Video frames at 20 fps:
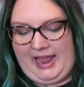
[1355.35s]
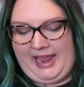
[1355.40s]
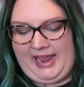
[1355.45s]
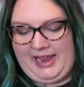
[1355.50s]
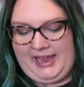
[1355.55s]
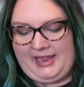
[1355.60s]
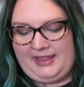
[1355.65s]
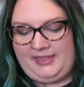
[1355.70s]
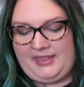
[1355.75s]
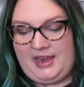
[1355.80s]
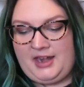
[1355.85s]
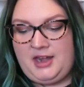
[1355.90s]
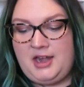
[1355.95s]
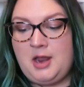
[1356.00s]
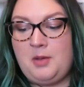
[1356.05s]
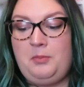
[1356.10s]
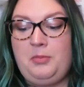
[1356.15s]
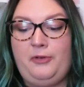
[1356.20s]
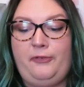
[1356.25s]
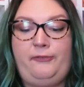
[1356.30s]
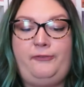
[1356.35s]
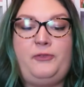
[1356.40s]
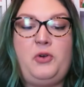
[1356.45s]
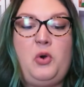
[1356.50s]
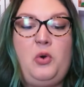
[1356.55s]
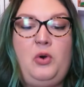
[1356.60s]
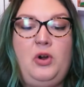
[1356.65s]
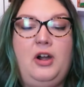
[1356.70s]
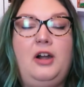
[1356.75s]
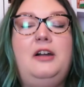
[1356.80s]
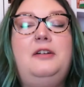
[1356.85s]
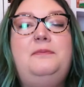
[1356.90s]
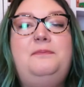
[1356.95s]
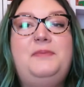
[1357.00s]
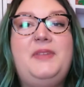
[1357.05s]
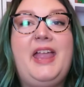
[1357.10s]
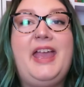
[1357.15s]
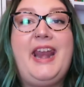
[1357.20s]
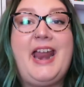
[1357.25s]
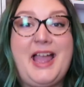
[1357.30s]
And then number 4.
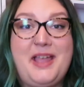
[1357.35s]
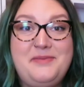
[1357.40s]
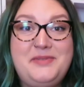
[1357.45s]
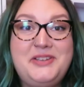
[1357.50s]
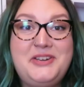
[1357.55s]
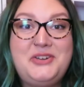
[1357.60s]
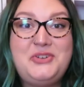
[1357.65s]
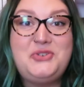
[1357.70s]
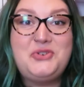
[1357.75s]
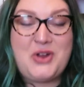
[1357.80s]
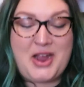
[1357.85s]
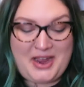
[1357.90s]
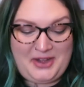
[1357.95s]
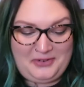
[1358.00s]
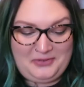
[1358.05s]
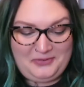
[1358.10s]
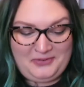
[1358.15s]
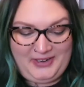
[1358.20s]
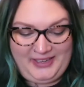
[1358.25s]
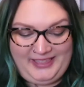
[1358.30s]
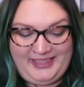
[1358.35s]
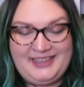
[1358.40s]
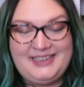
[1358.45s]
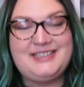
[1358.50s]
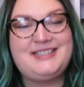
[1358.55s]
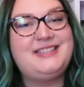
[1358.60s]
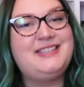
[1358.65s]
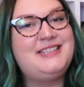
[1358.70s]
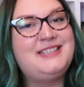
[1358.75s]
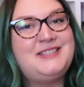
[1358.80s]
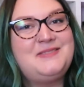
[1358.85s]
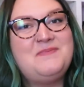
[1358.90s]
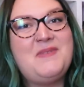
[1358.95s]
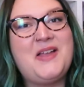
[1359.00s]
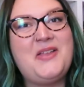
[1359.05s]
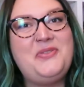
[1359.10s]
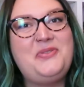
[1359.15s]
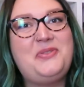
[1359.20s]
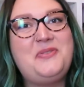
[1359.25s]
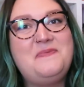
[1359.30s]
And I'm going to try to read this
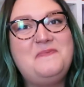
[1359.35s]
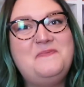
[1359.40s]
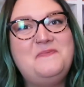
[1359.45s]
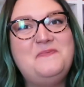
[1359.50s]
month.